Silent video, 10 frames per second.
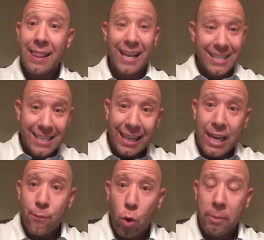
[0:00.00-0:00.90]
that
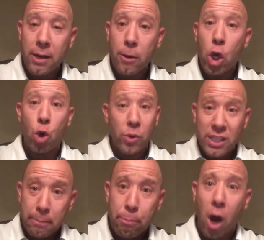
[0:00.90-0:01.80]
slave woman who
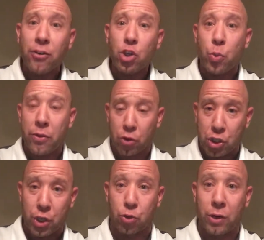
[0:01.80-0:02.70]
was in bondage with her
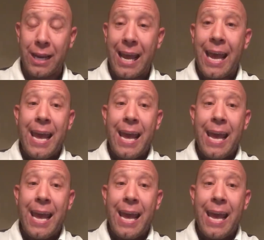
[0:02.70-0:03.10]
children.